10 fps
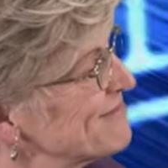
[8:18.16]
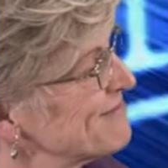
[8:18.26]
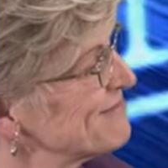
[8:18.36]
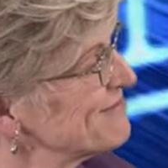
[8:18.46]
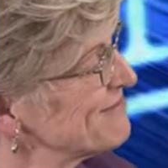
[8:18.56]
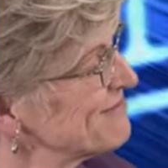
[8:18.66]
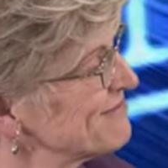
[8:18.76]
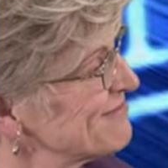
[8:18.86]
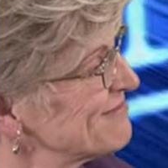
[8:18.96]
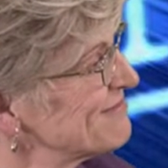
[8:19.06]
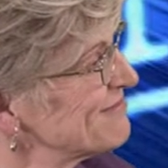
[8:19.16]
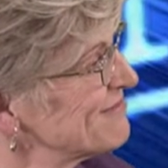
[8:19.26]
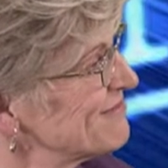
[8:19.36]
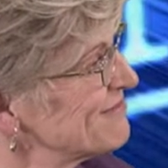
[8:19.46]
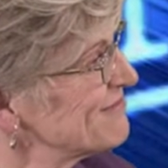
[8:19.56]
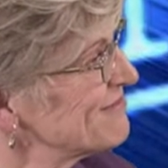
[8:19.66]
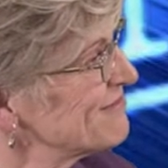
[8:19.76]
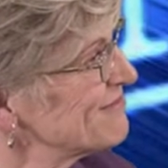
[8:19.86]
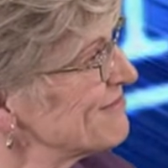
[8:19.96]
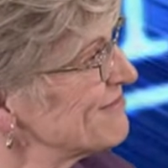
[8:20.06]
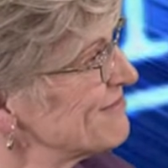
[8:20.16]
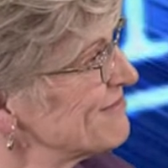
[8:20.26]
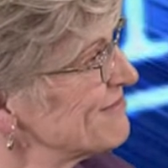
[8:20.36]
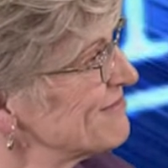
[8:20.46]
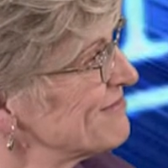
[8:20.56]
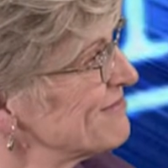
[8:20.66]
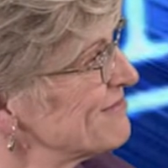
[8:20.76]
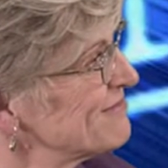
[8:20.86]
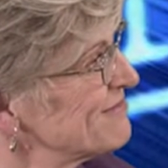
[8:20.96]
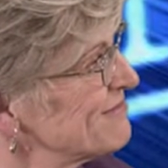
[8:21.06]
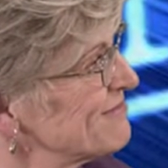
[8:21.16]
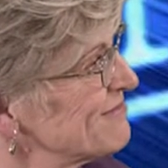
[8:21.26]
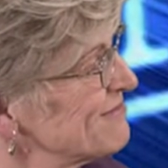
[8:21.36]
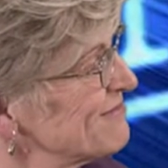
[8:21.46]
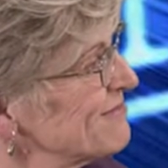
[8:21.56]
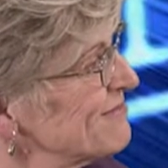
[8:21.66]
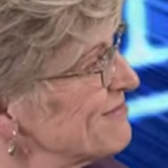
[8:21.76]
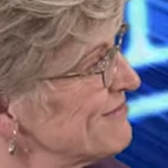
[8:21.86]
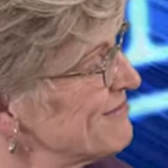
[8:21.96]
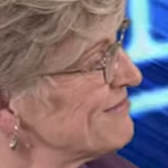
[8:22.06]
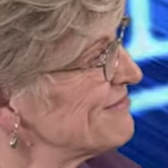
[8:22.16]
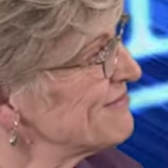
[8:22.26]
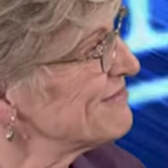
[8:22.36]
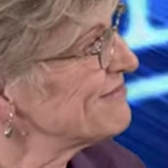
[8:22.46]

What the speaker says: This person isn't speaking.